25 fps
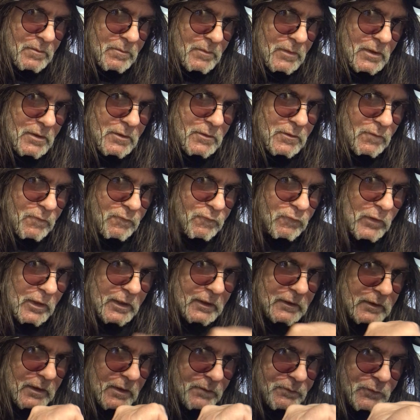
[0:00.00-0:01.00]
My Uncle
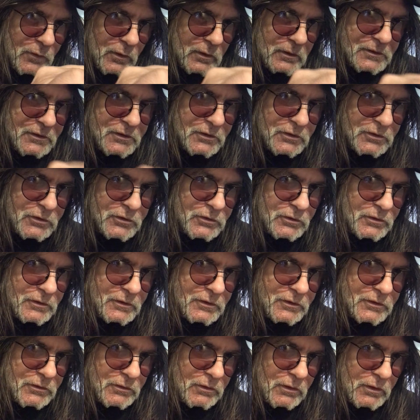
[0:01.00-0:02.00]
Frank left all his
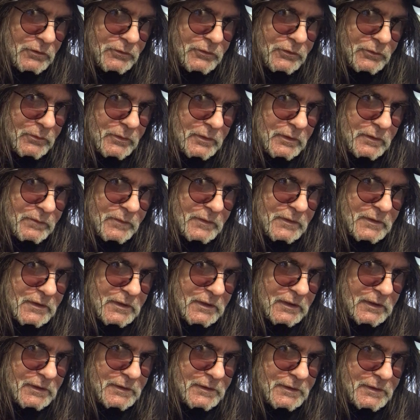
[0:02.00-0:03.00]
insurance to all three of his
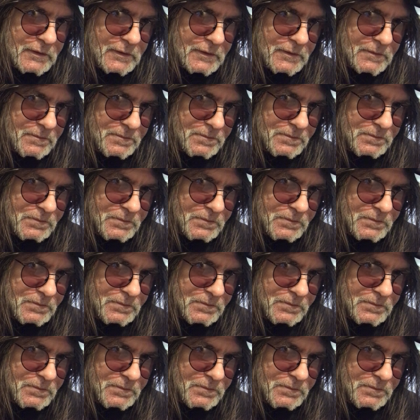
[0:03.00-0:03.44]
kids.